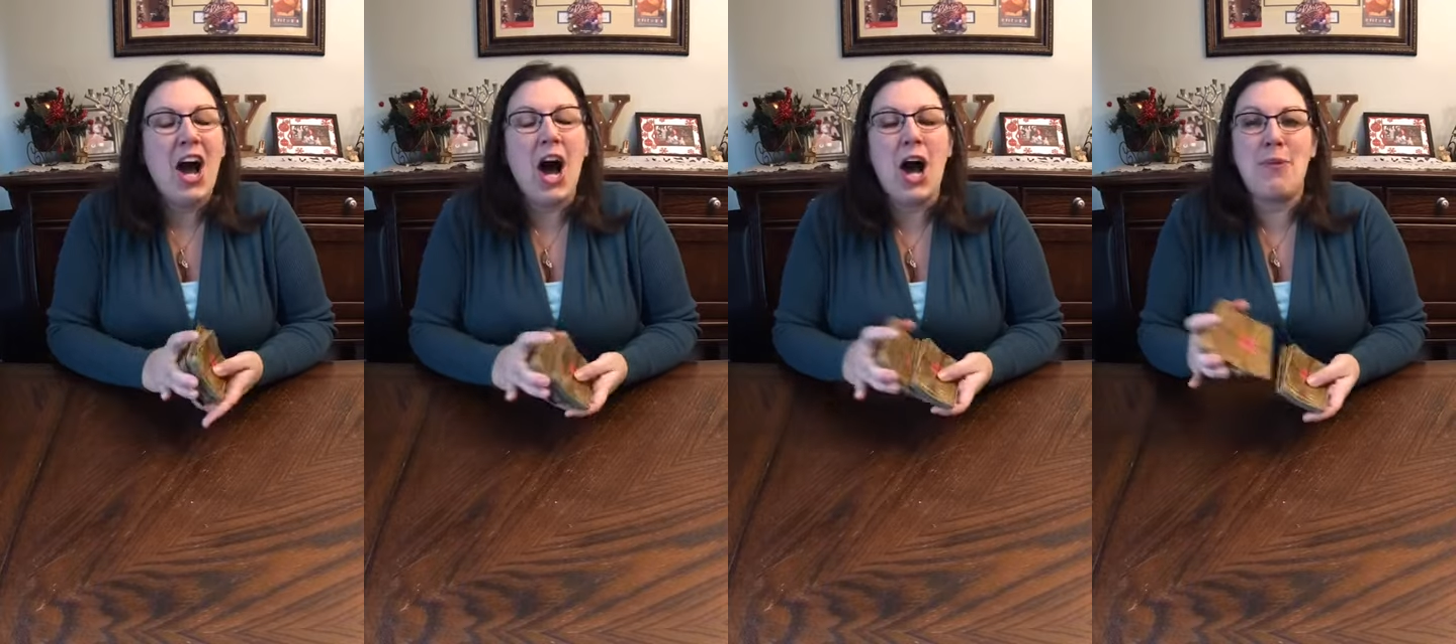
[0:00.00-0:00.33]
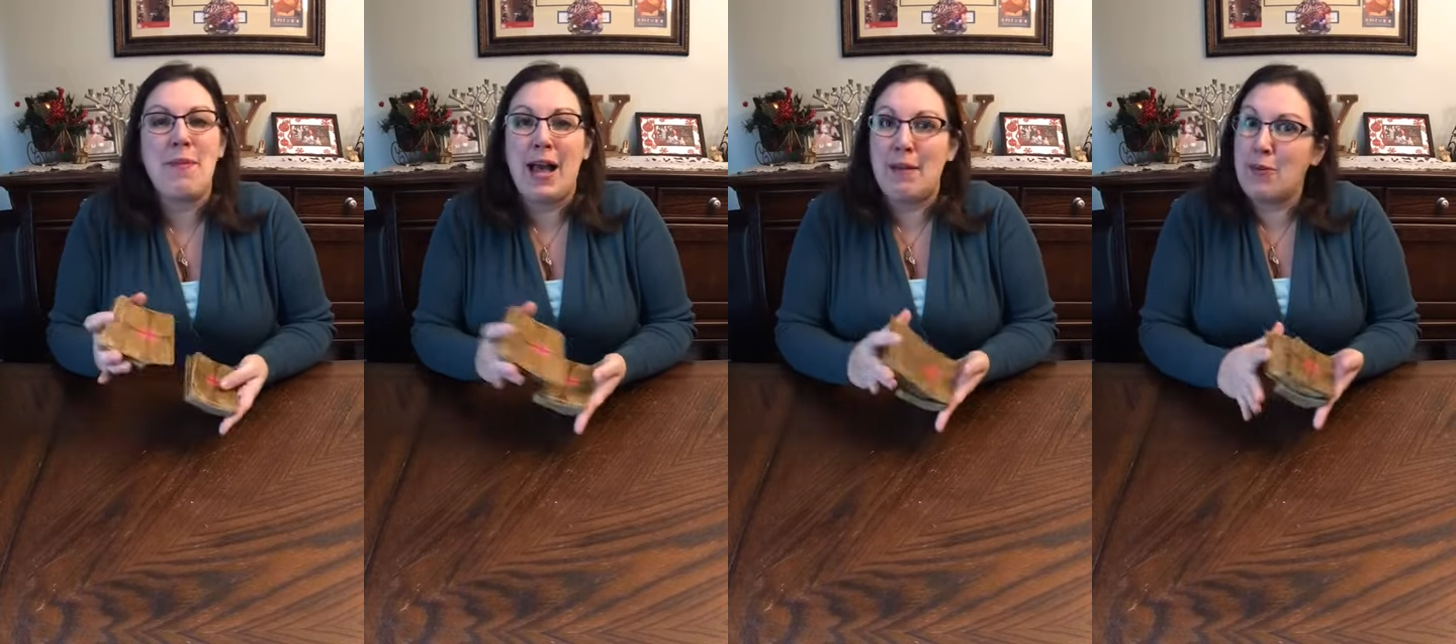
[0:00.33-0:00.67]

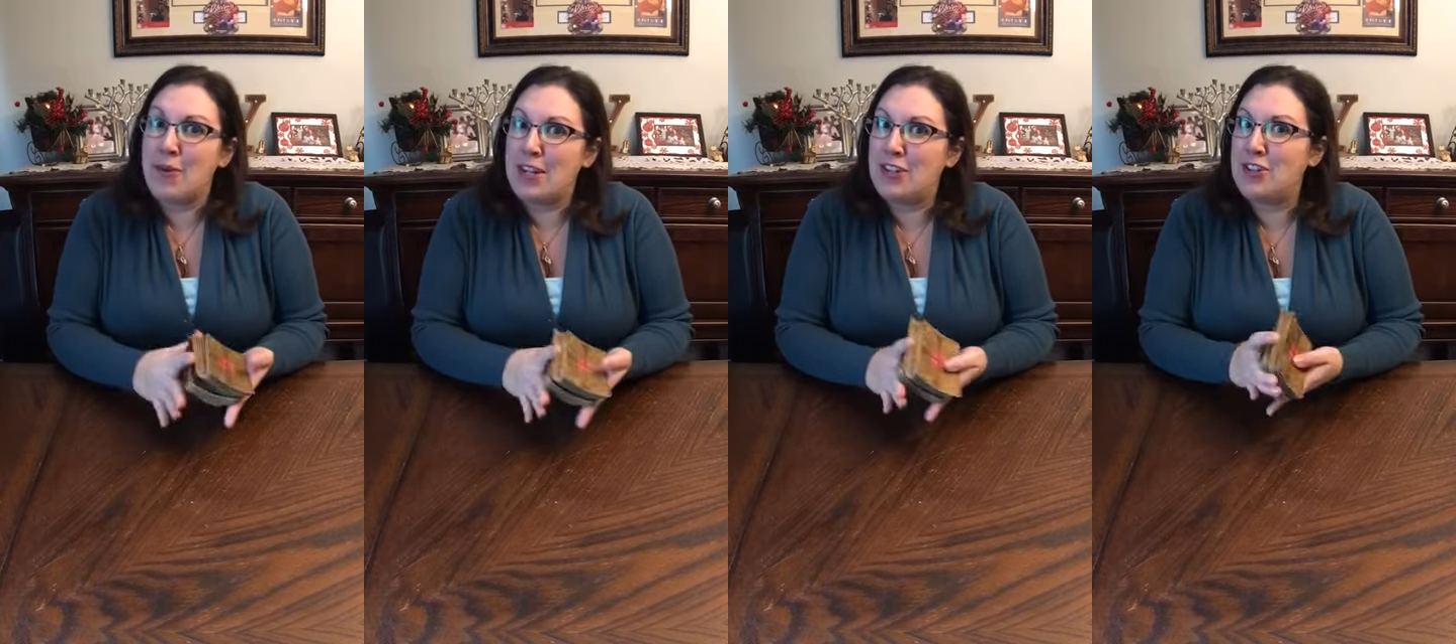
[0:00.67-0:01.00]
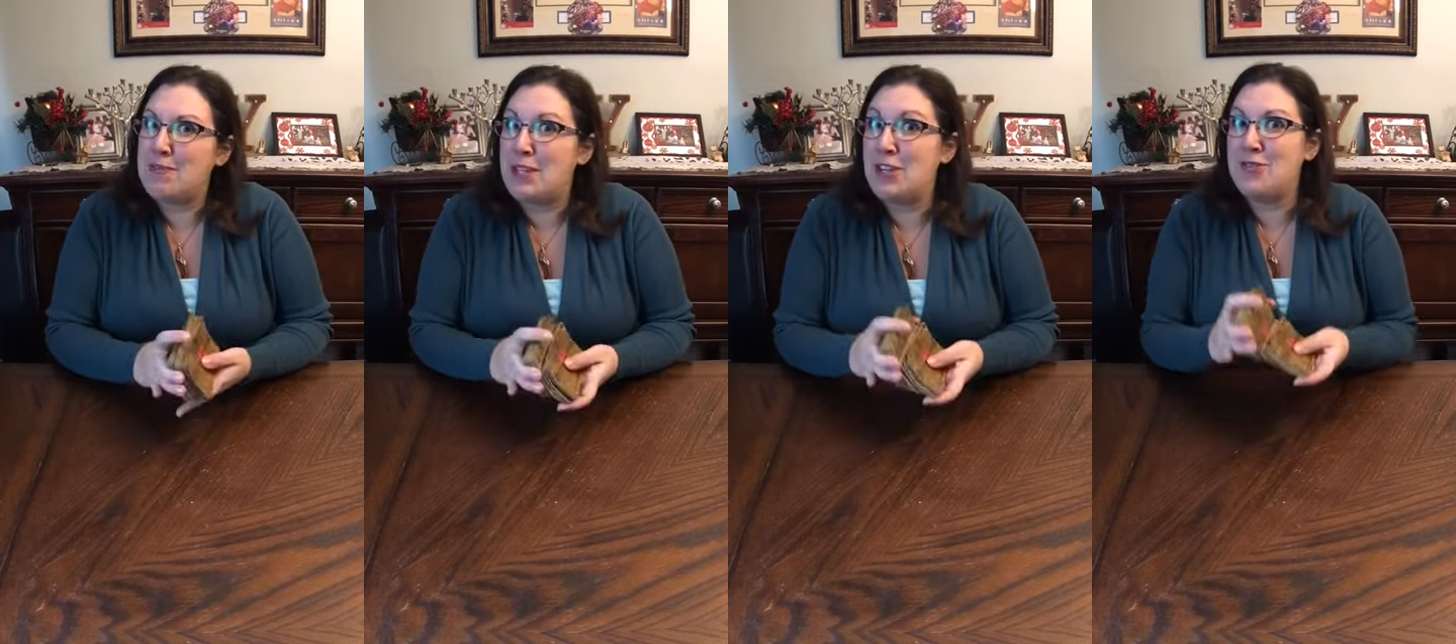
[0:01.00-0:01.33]
Um, I'm going to
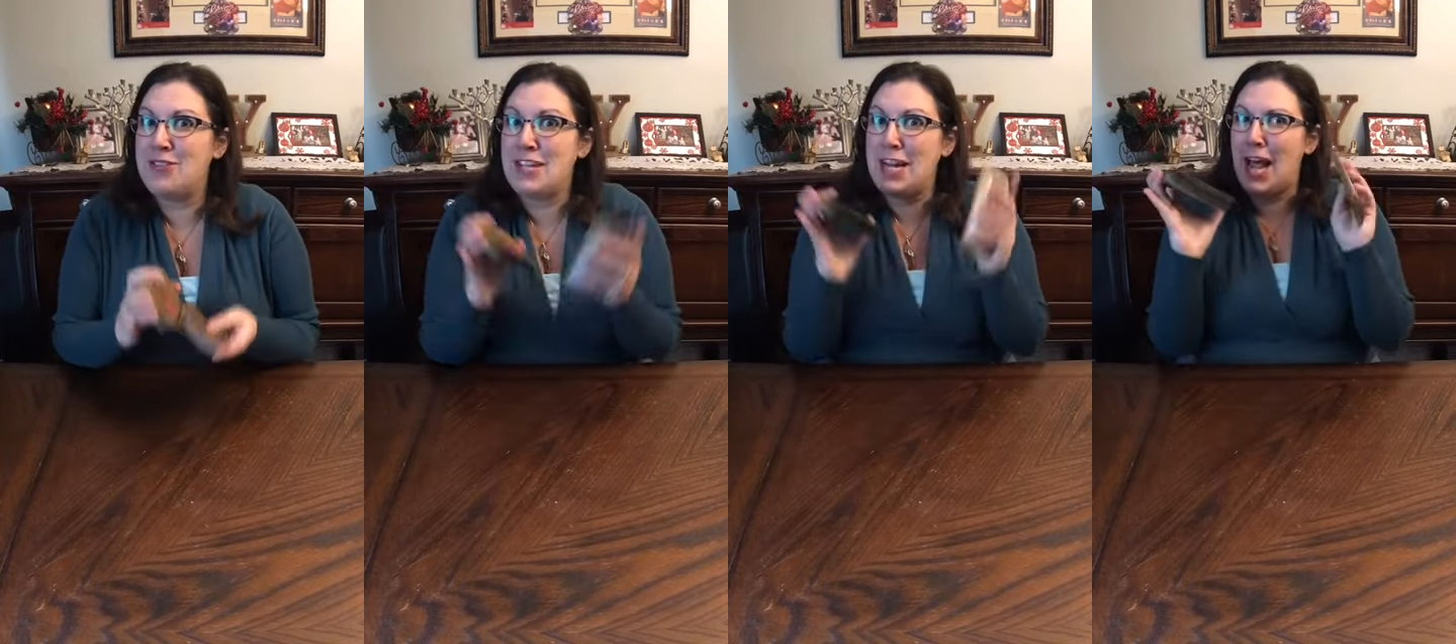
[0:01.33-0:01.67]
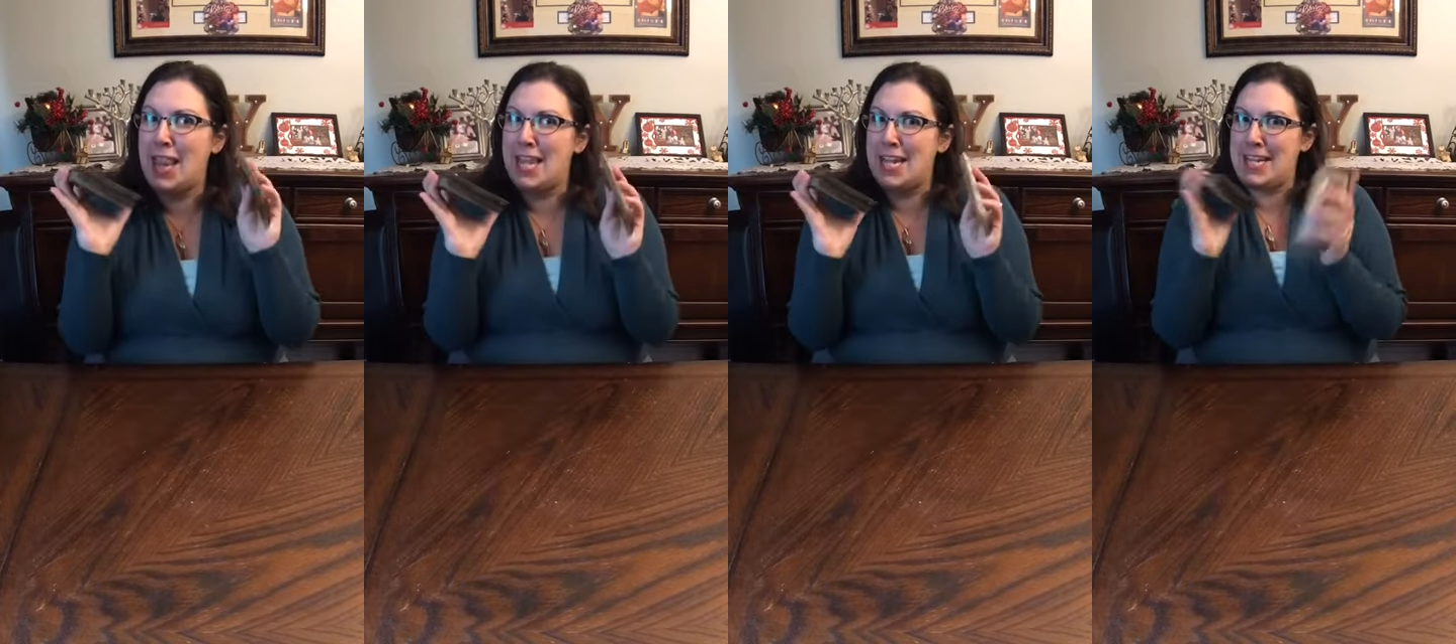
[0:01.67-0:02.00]
be using
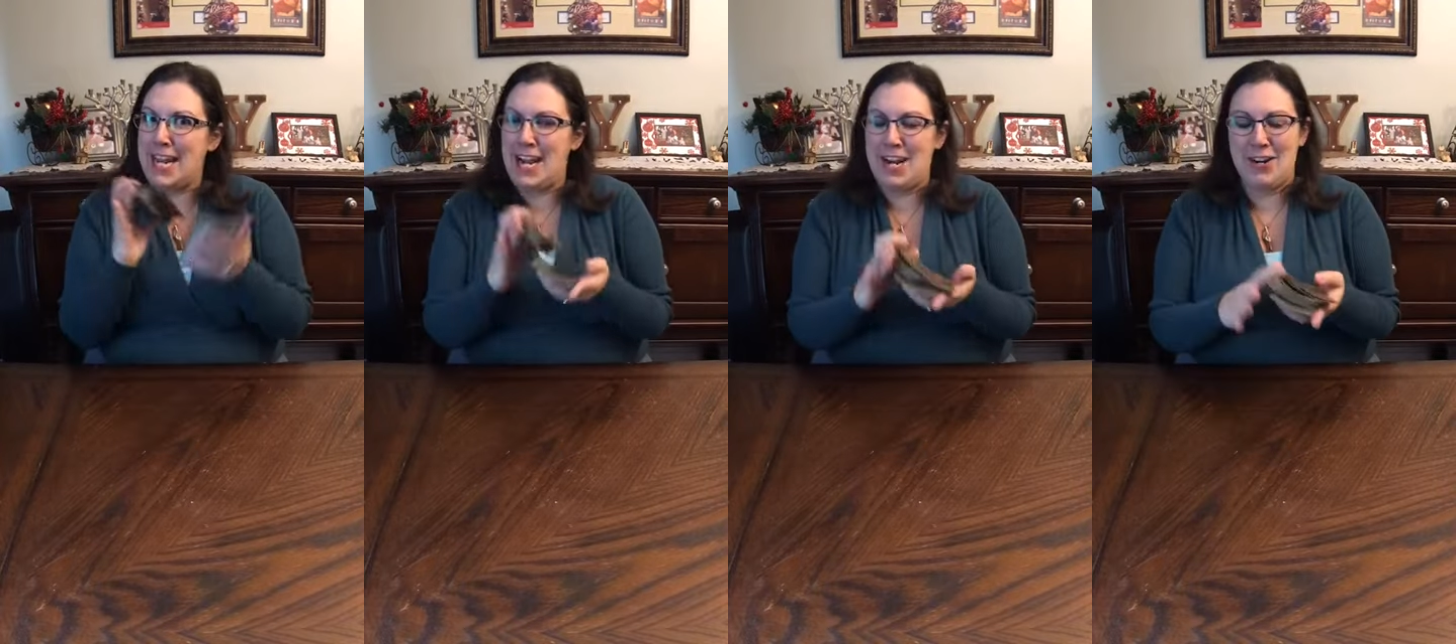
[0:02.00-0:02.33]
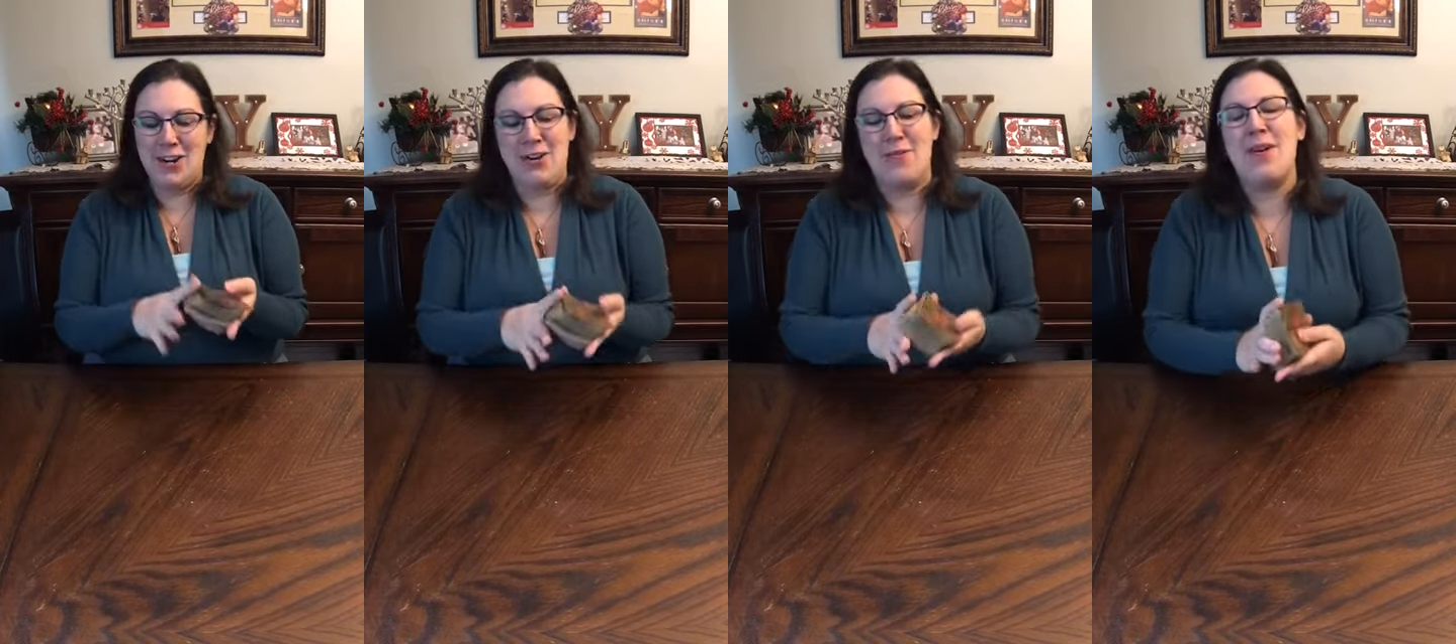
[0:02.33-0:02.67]
the
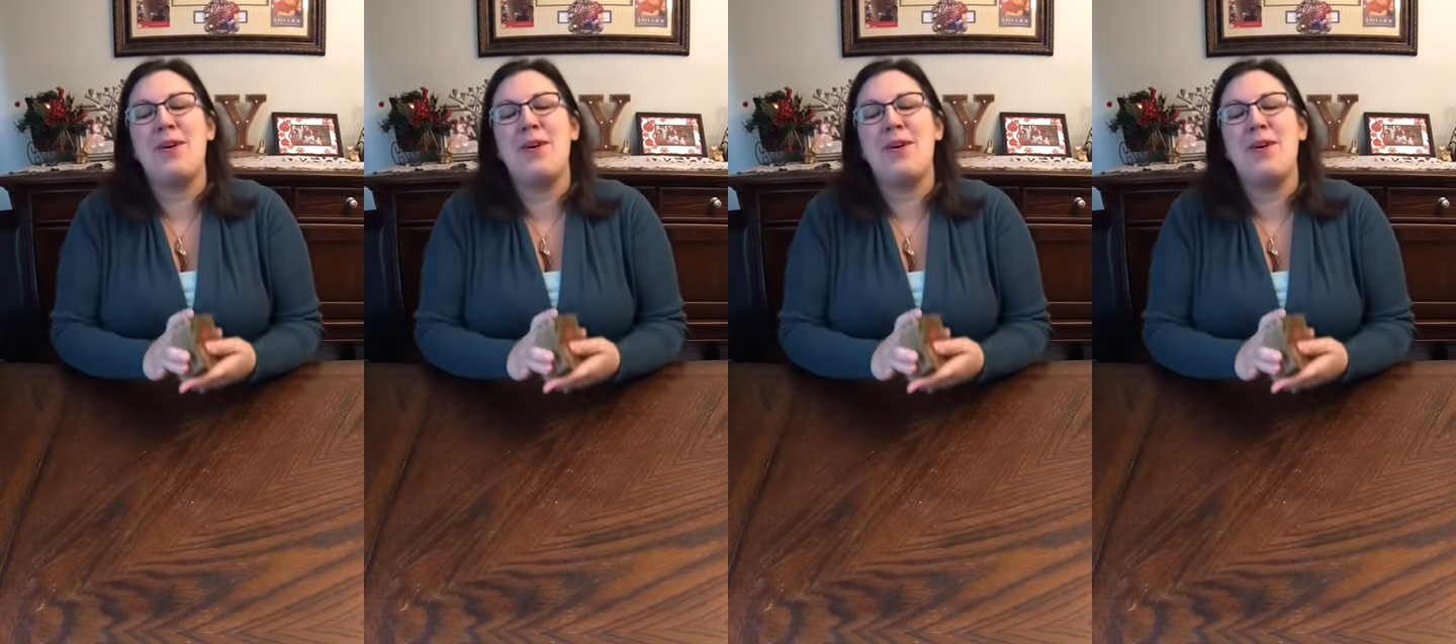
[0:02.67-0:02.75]
tarot,